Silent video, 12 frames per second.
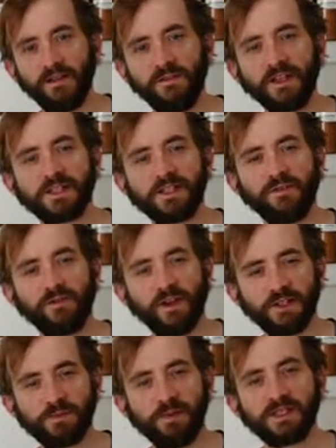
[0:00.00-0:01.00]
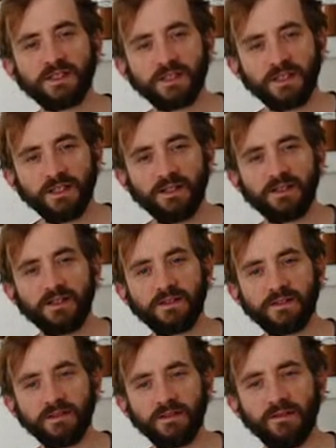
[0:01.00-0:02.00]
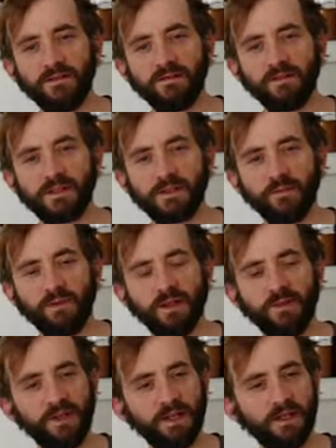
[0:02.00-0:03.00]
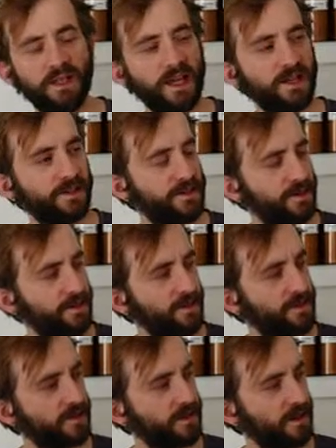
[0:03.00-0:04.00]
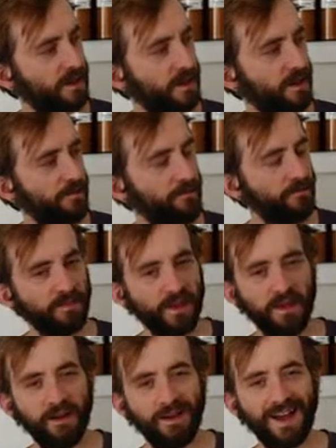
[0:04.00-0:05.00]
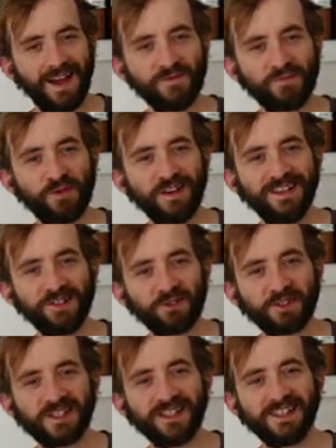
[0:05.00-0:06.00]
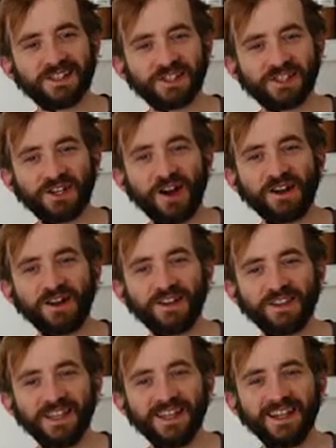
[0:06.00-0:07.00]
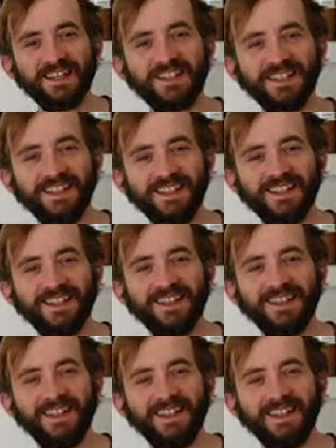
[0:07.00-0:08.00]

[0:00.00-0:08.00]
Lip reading: invest in friends' businesses in some limited cases. I have a pretty interesting stock thing I did